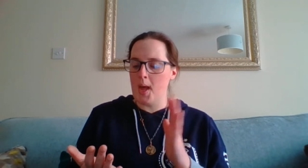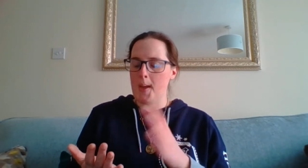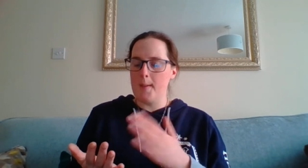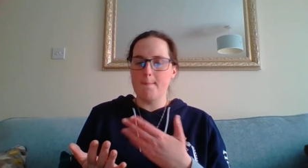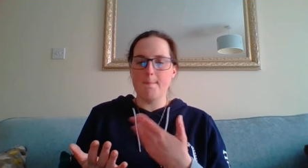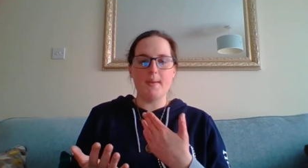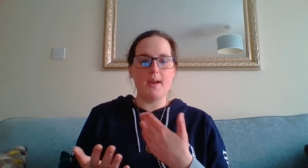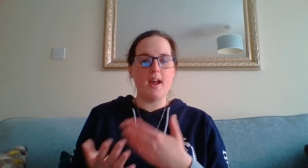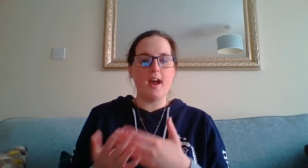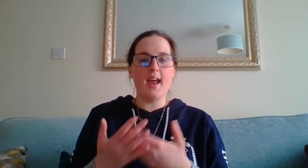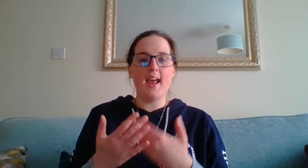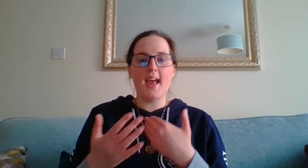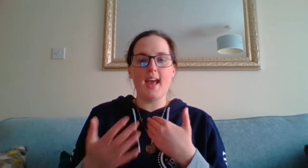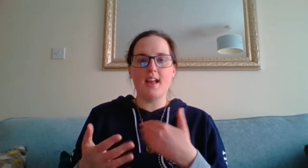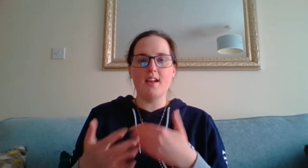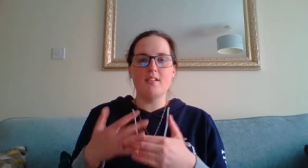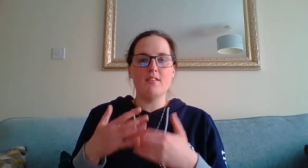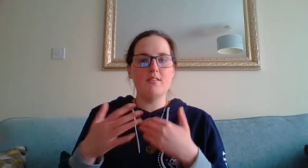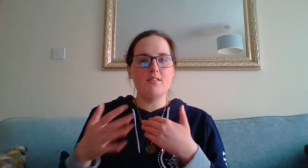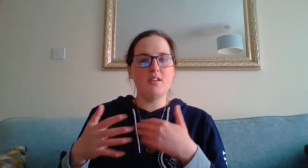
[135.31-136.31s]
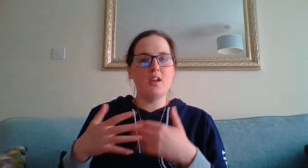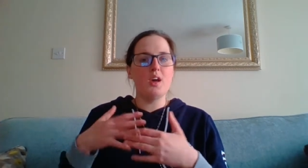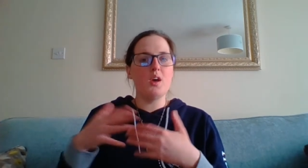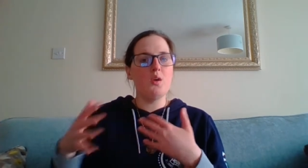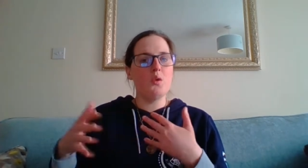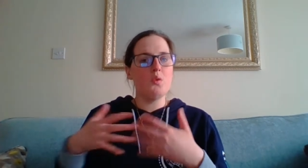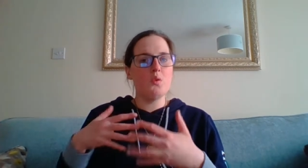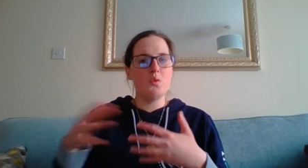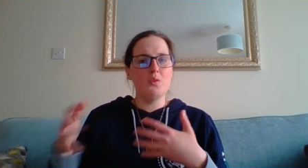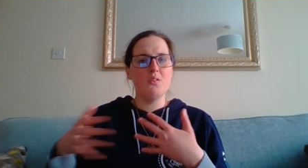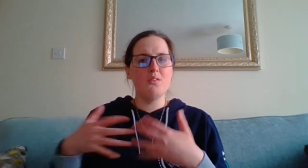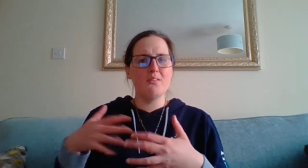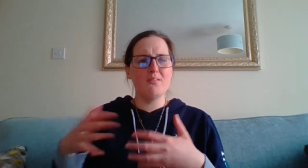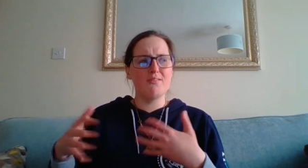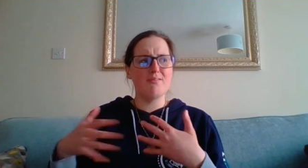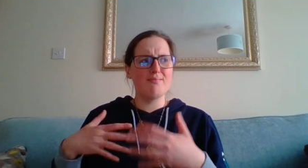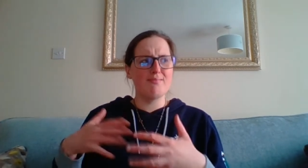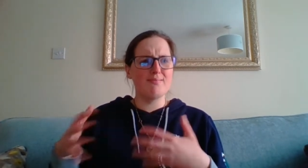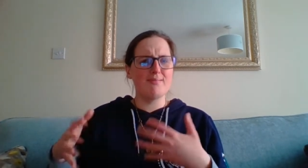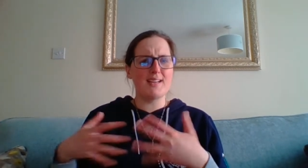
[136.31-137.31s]
but I had no
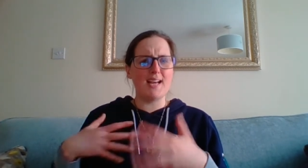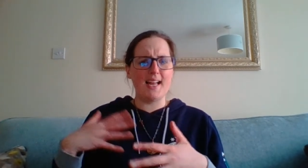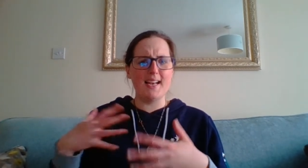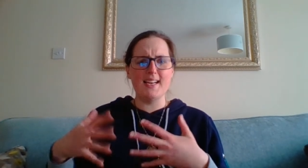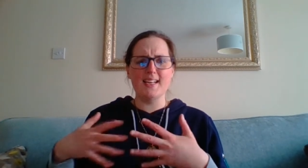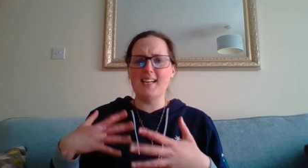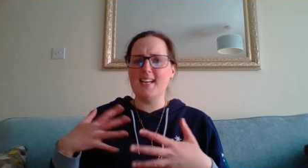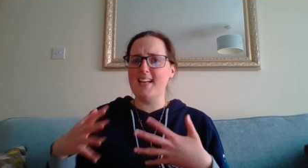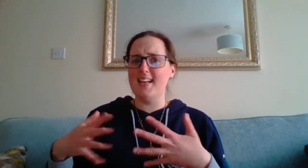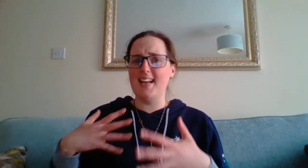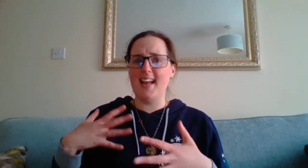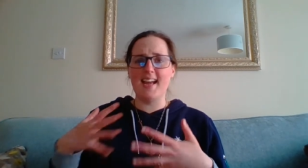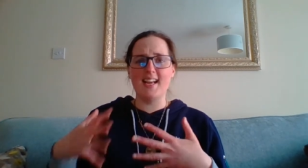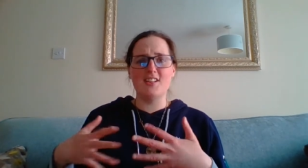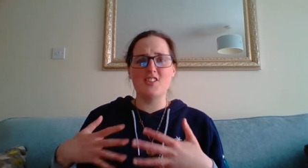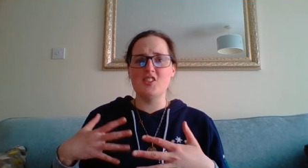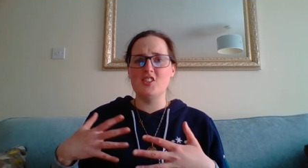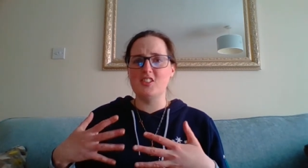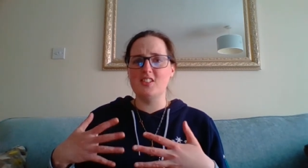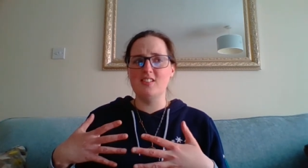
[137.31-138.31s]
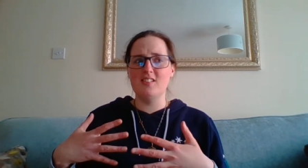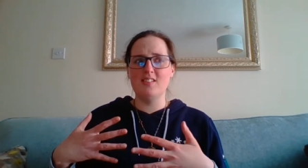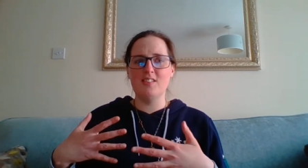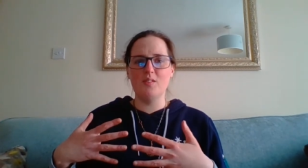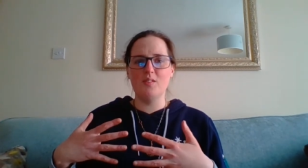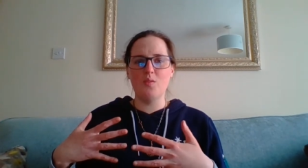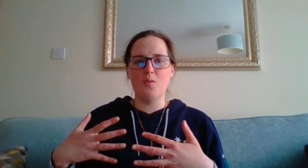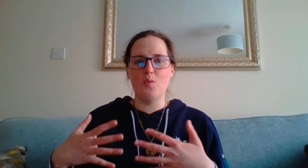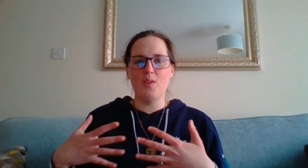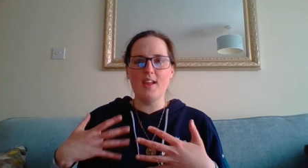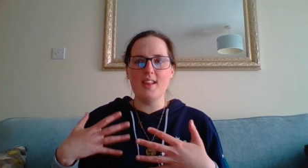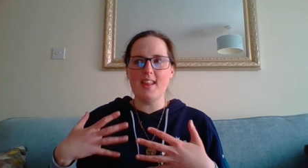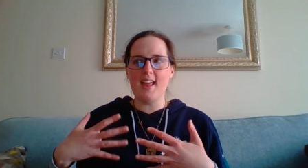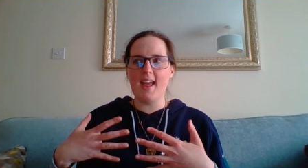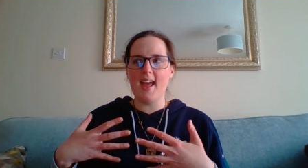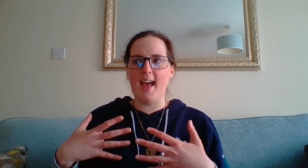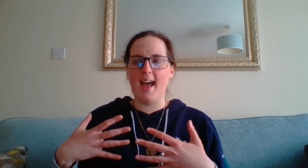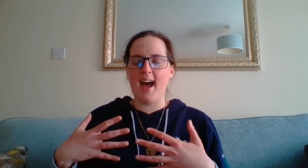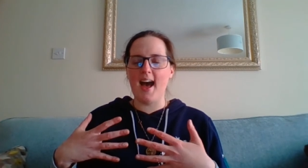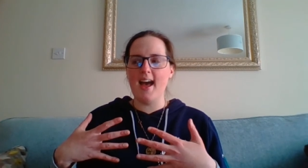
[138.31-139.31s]
kind of connection with
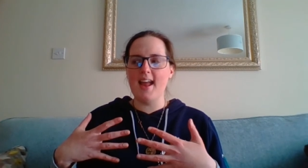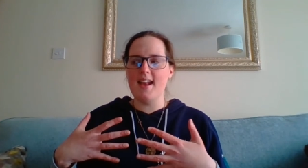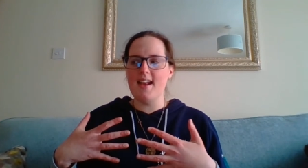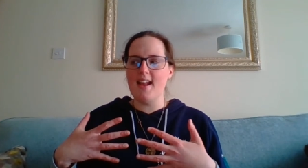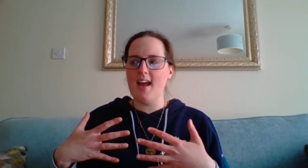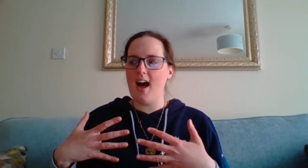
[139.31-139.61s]
it. And